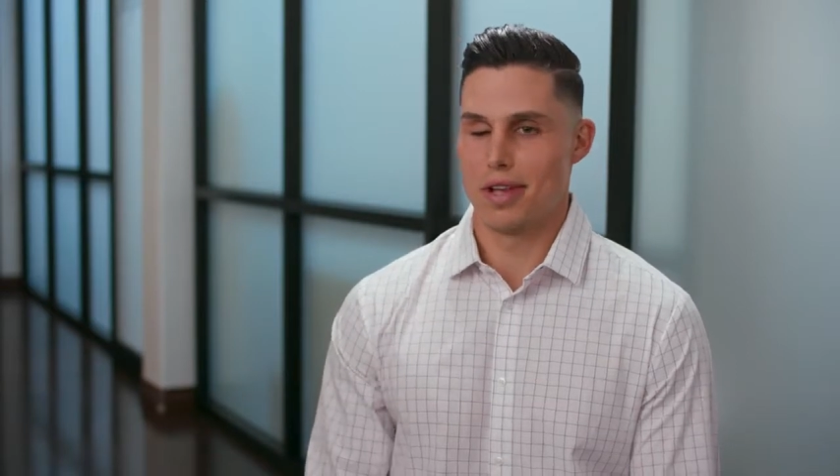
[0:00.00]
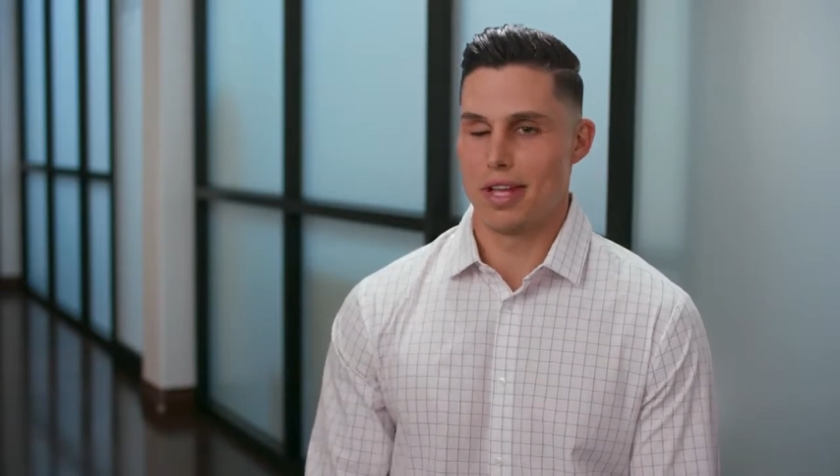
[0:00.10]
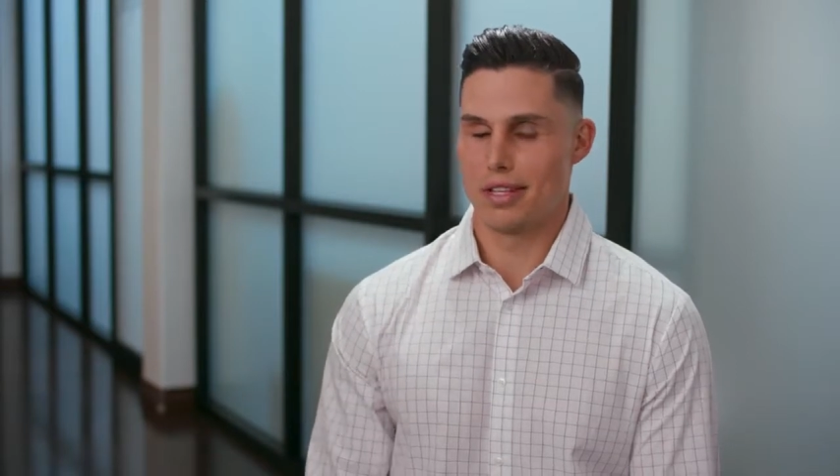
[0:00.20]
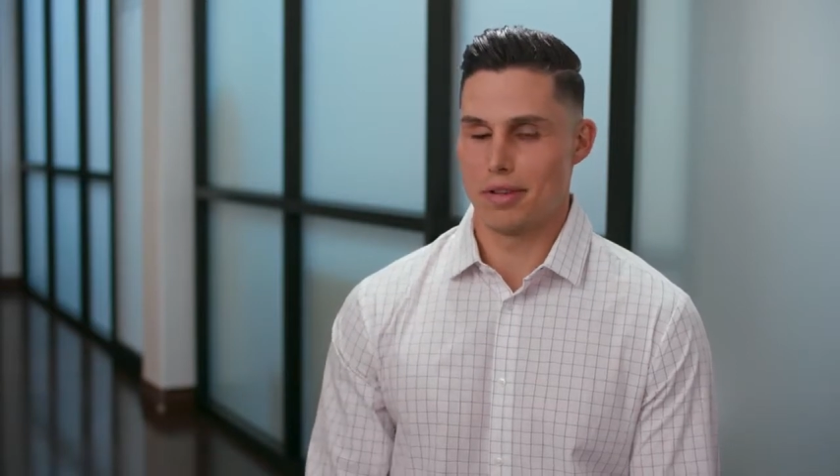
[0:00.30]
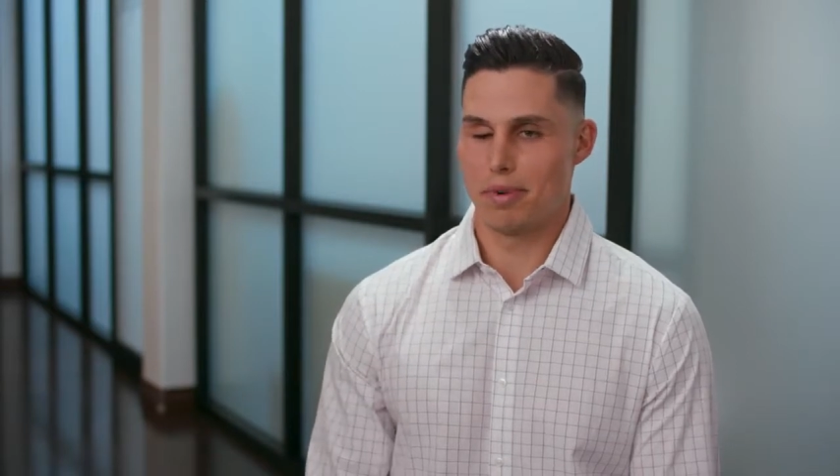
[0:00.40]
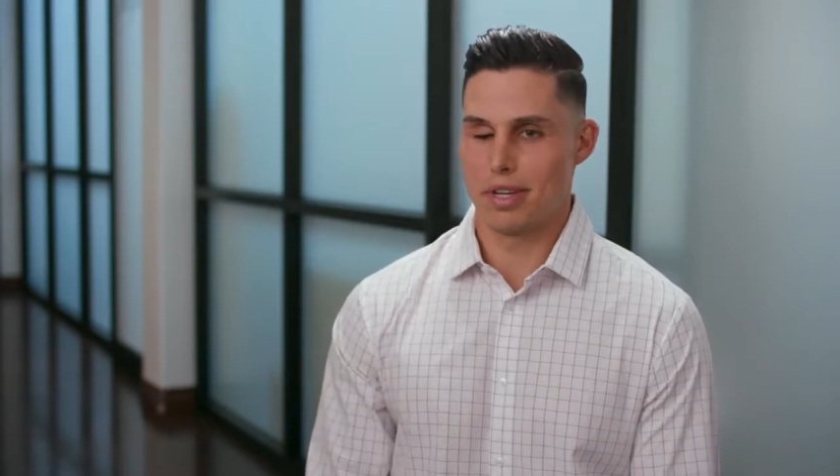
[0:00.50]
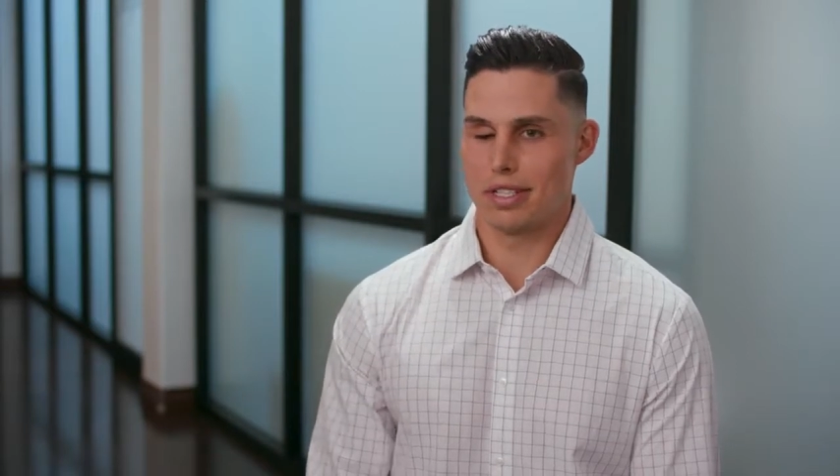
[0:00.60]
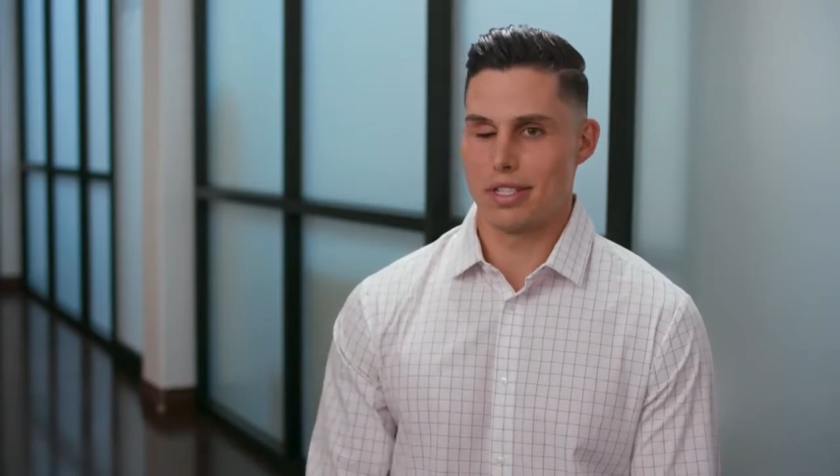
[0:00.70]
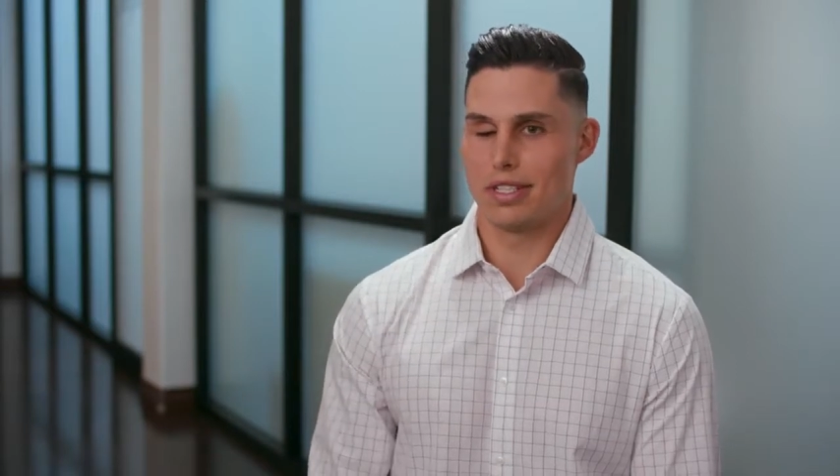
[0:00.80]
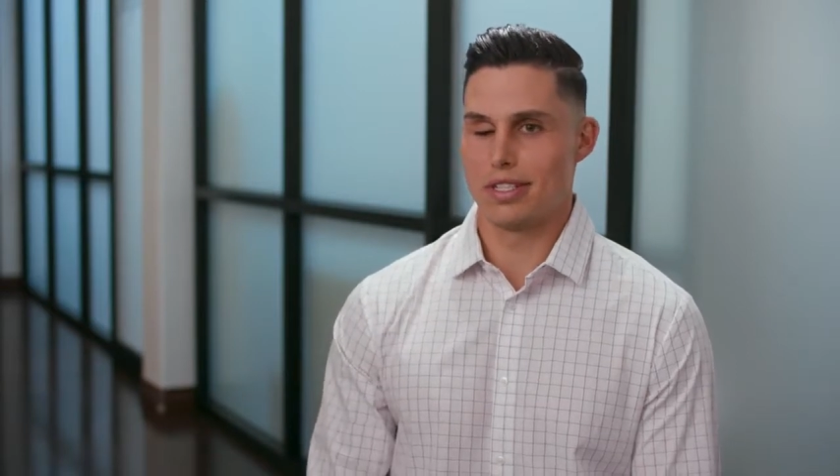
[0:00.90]

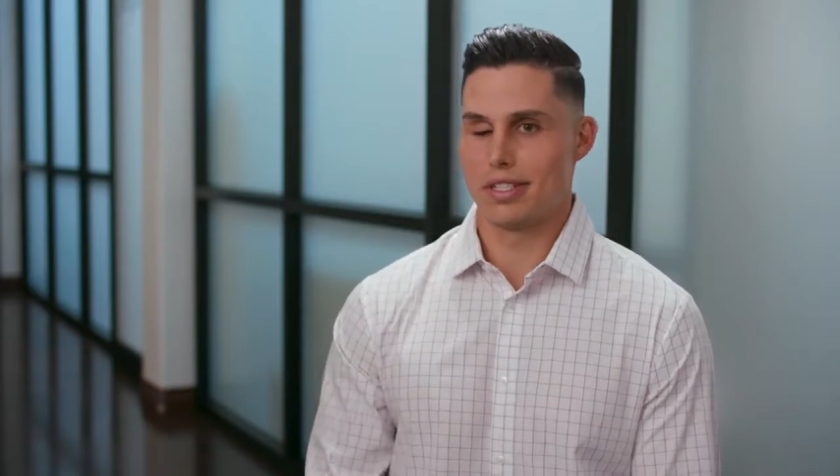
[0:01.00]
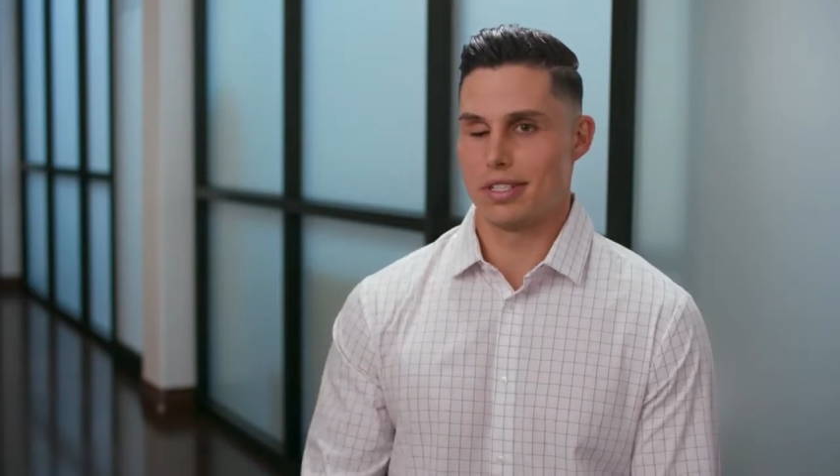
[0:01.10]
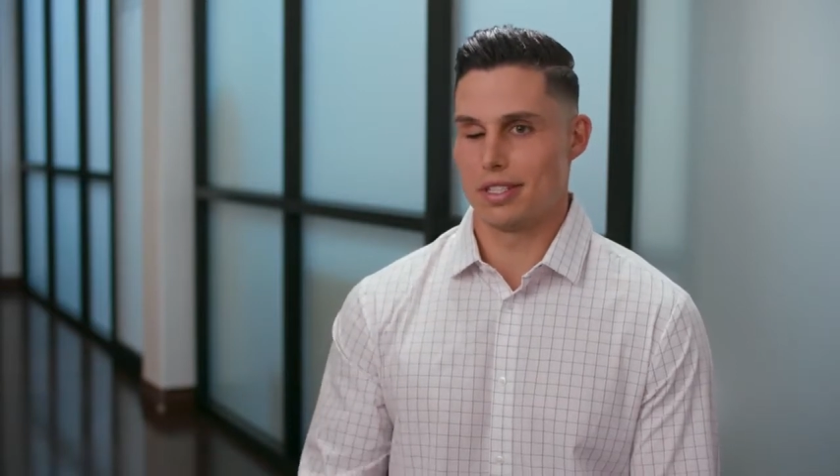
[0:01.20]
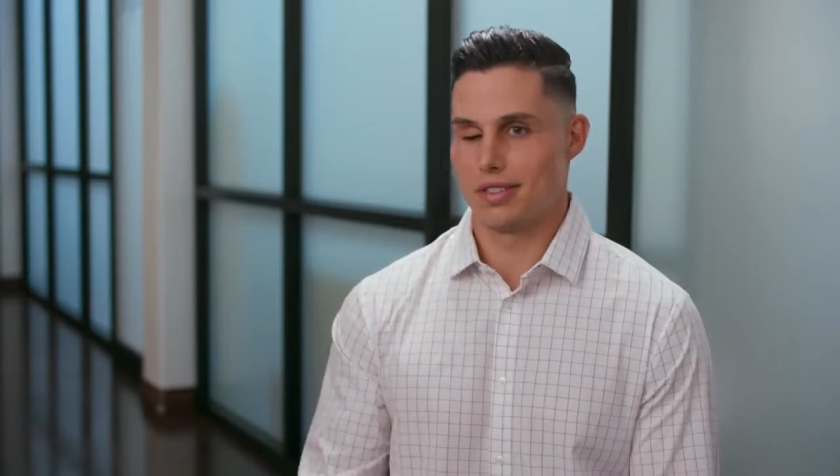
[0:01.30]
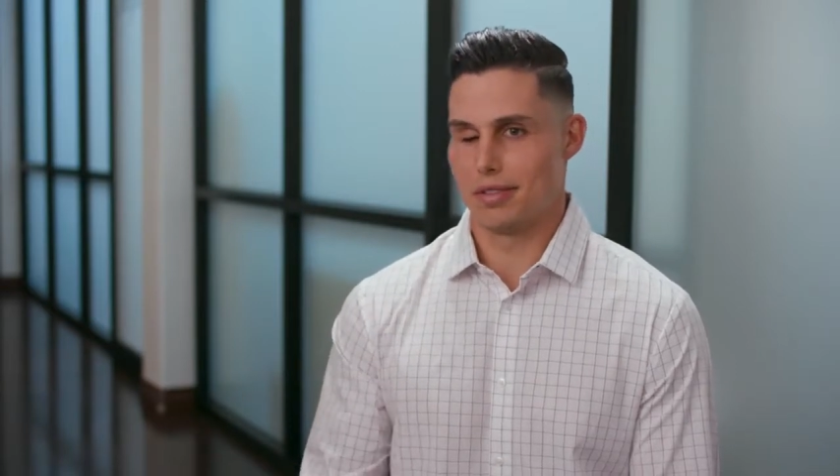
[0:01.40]
antidepressants,